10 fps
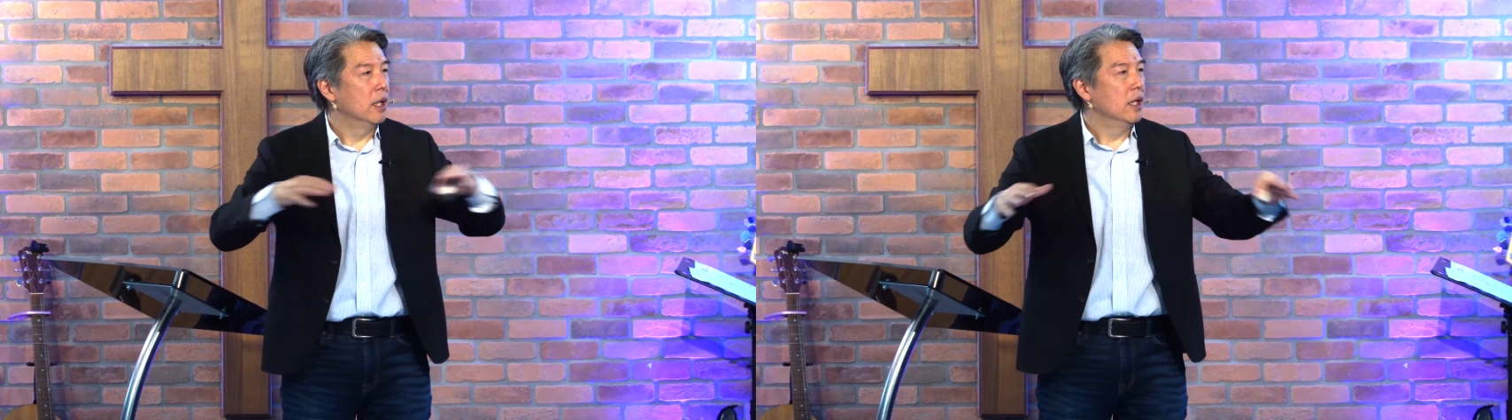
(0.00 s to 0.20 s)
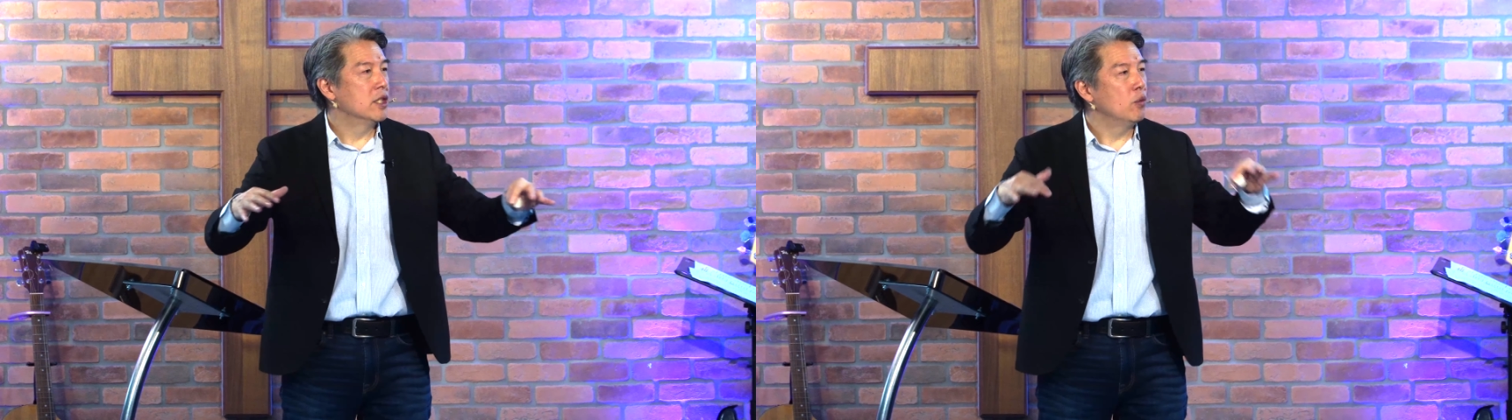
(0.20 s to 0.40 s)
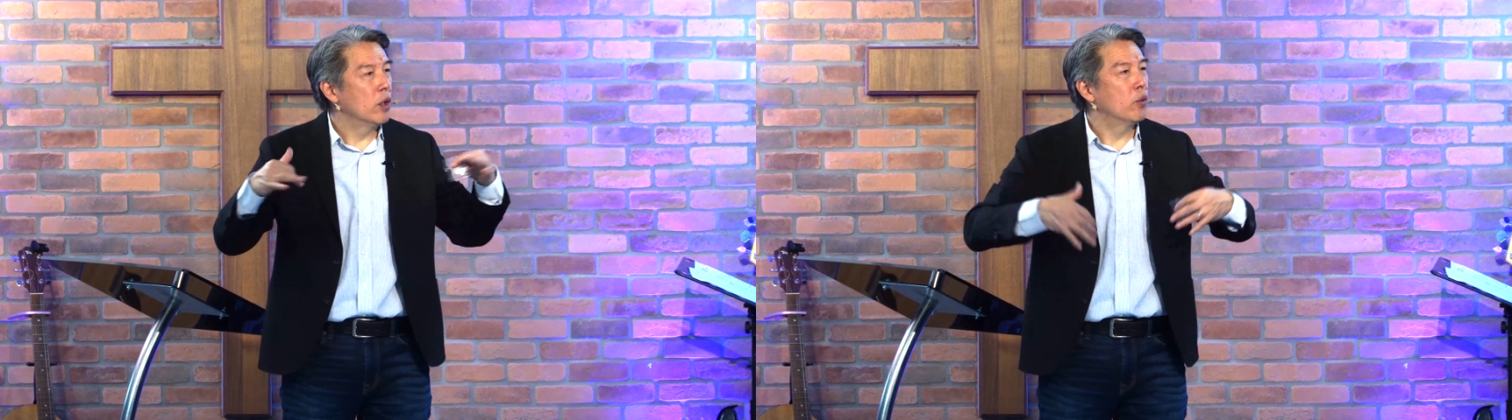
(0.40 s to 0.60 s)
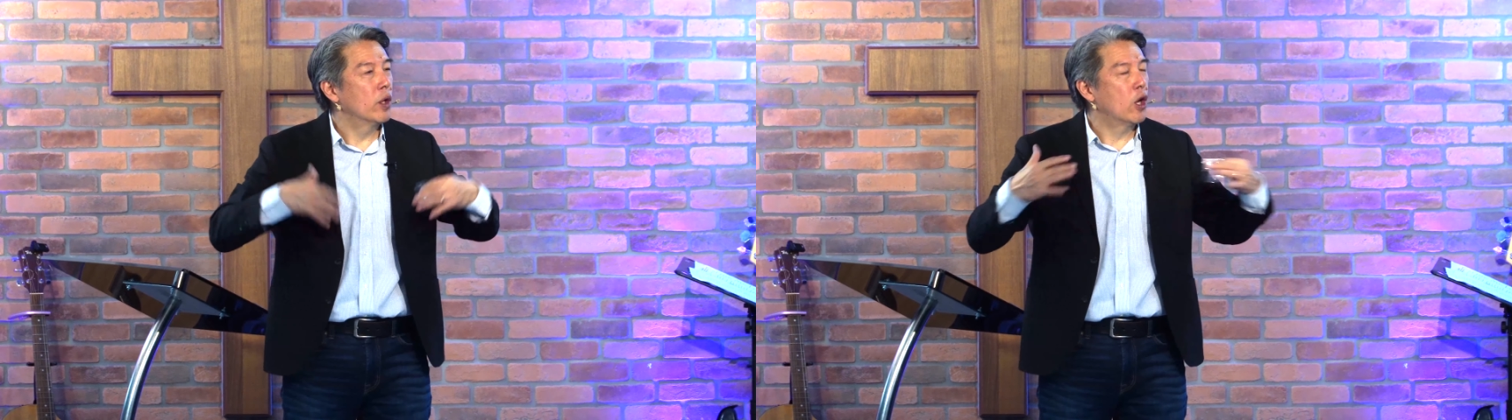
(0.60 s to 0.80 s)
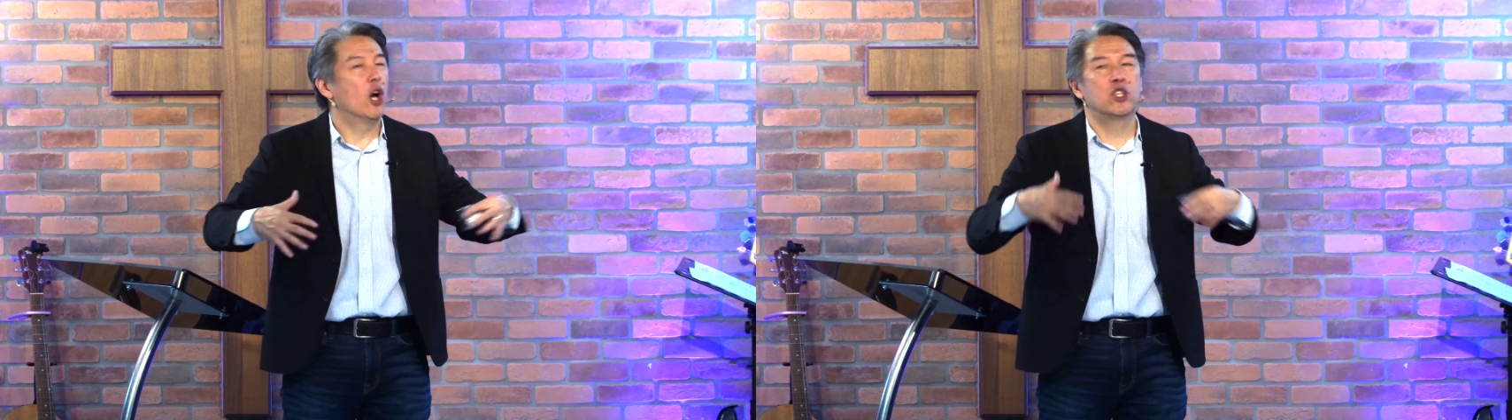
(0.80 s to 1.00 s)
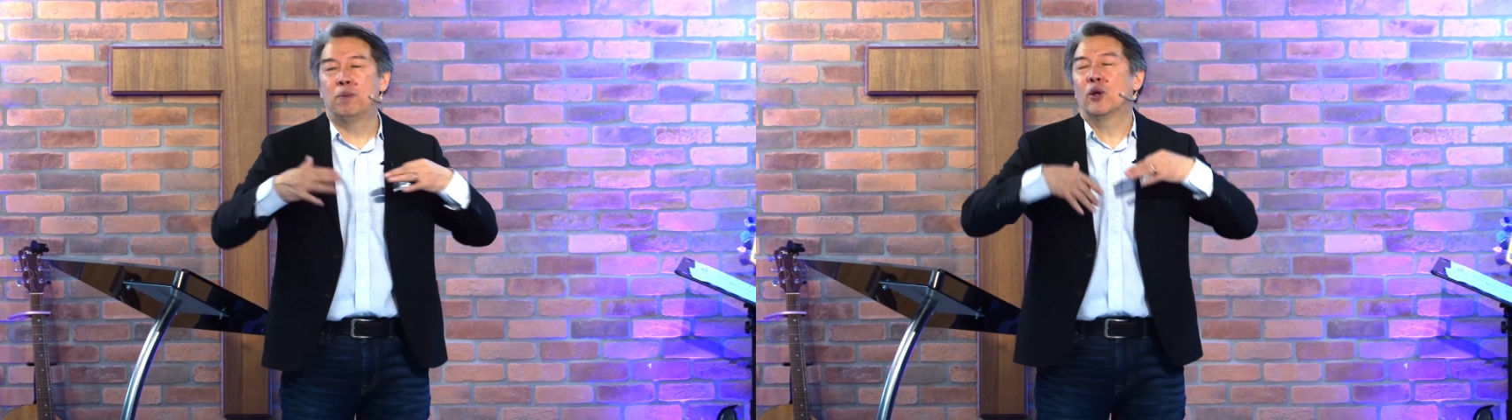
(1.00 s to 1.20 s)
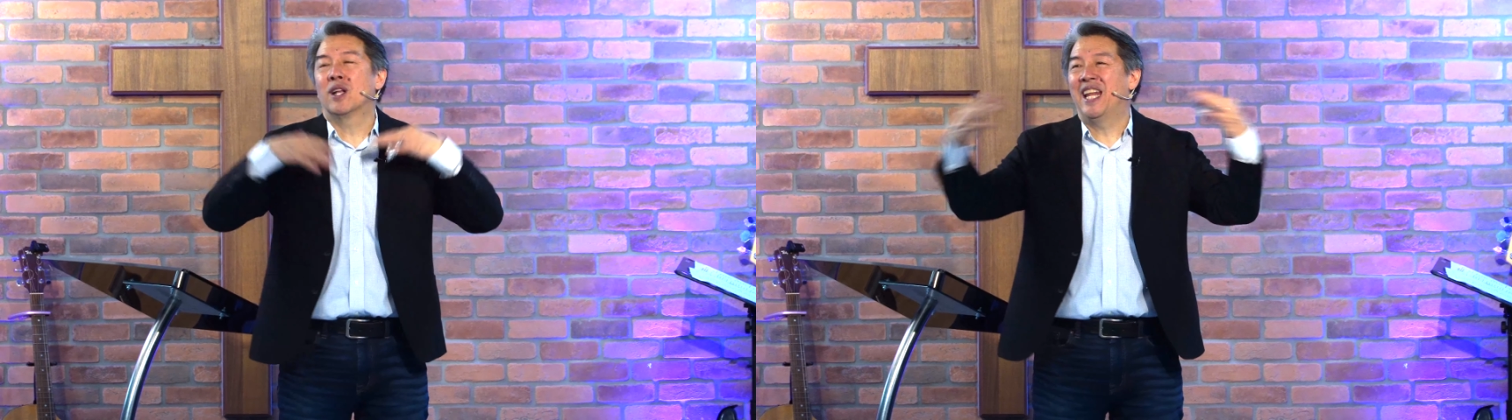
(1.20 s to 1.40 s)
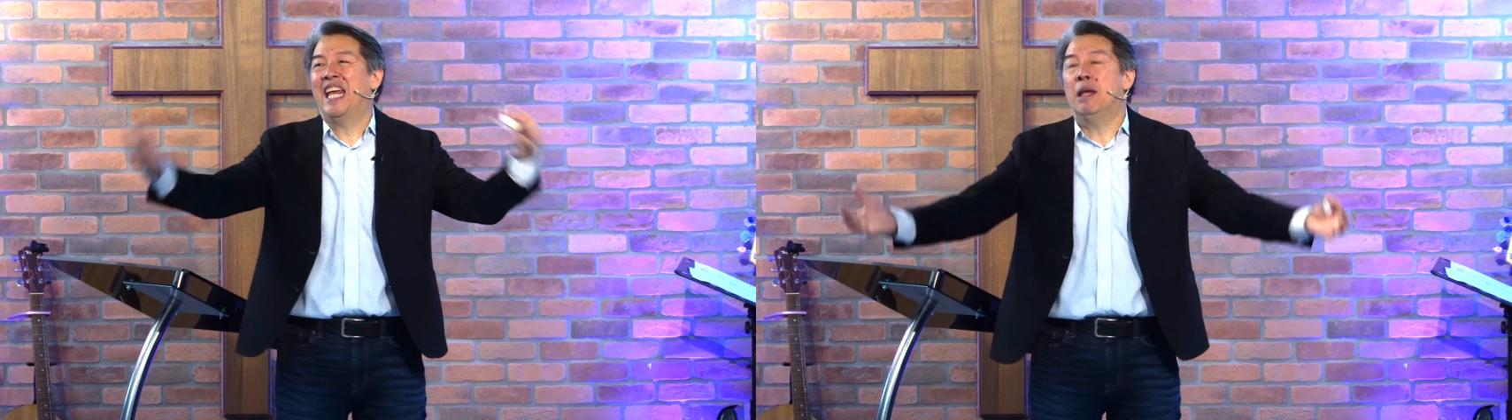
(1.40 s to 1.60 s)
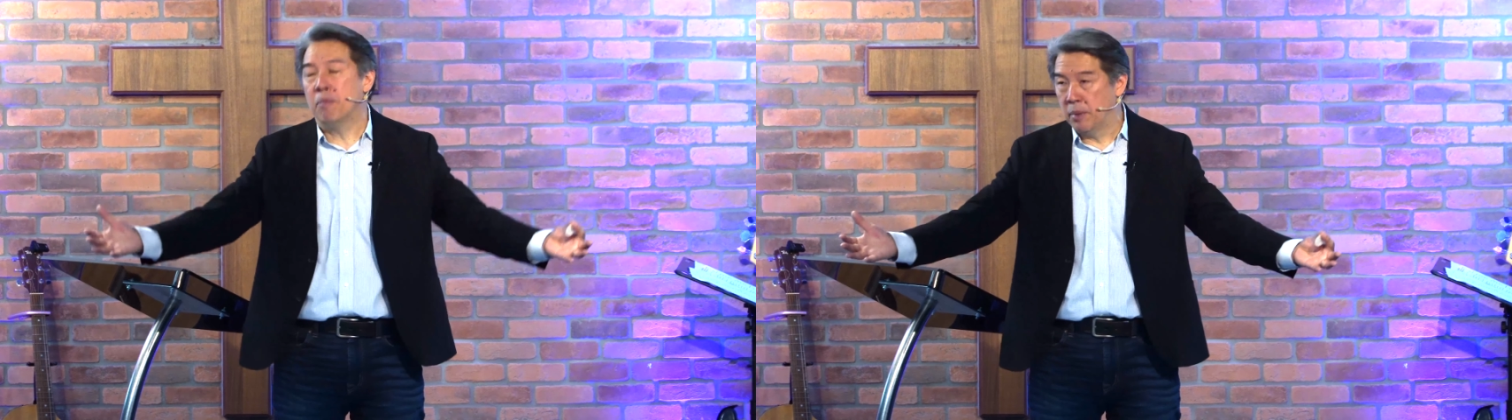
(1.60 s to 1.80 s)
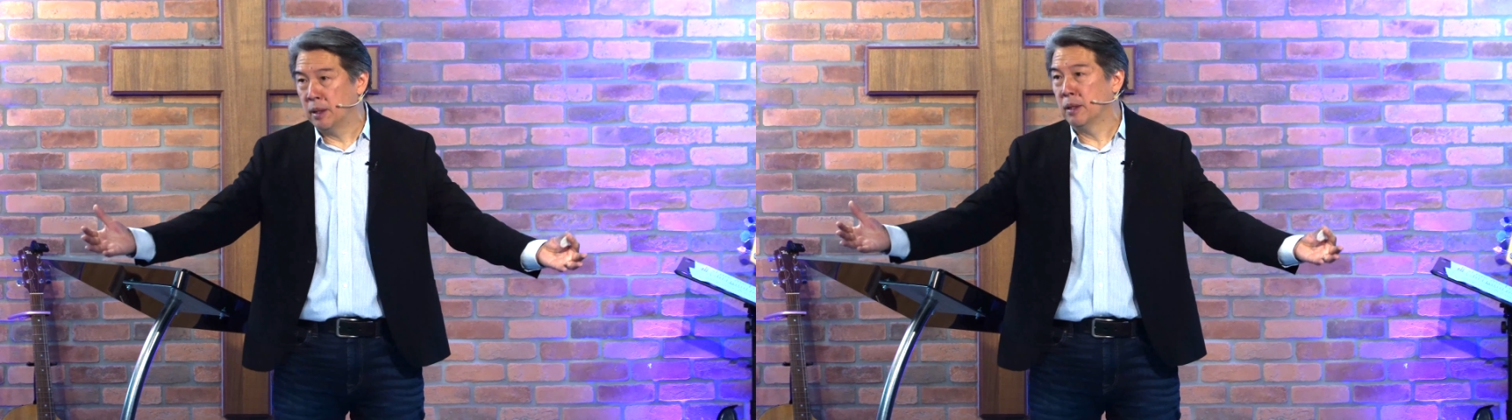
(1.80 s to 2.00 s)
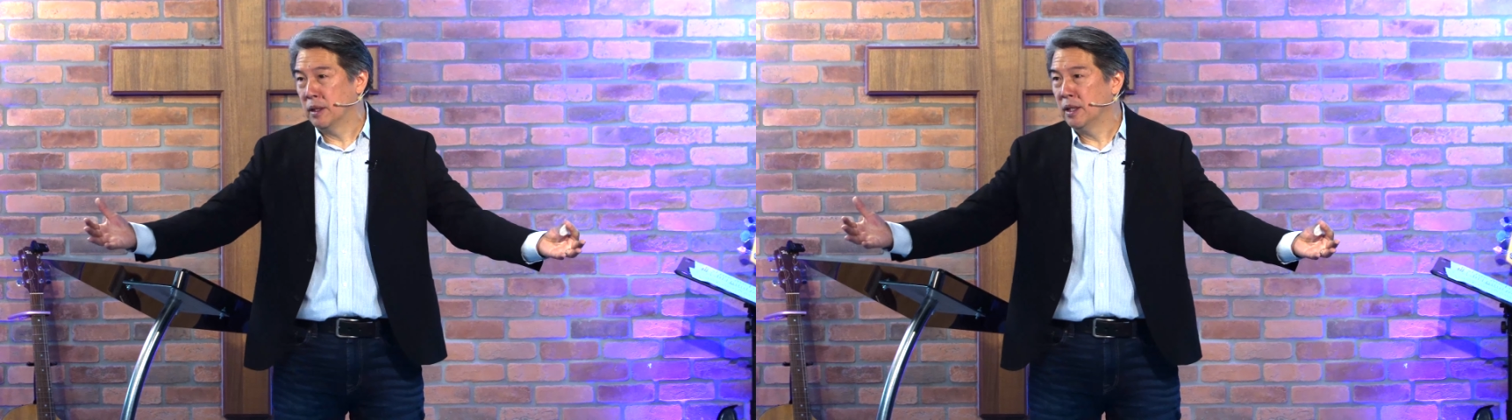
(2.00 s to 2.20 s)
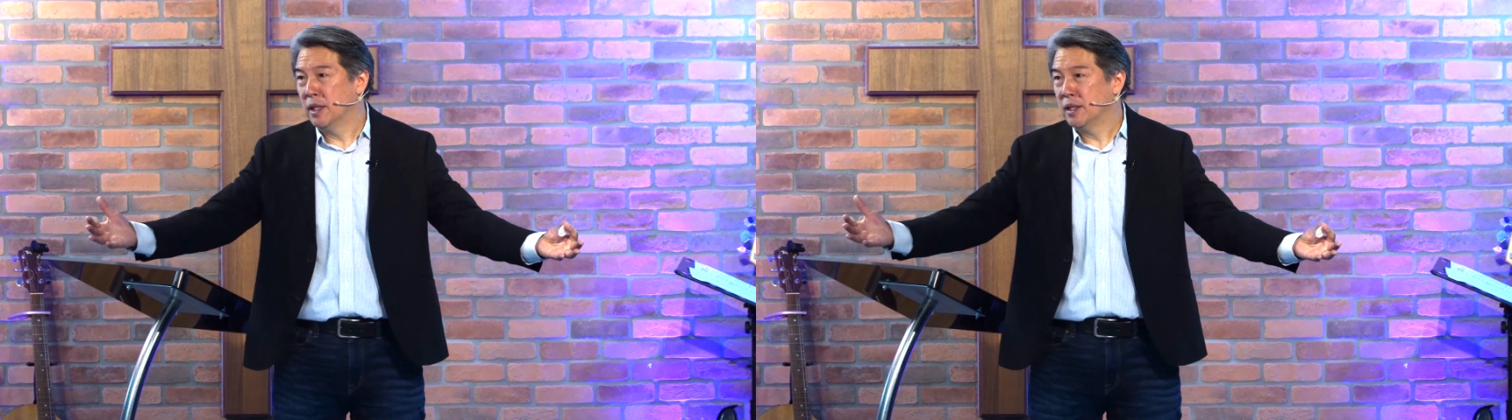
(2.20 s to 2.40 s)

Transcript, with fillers: See, we're, we're called to proclaim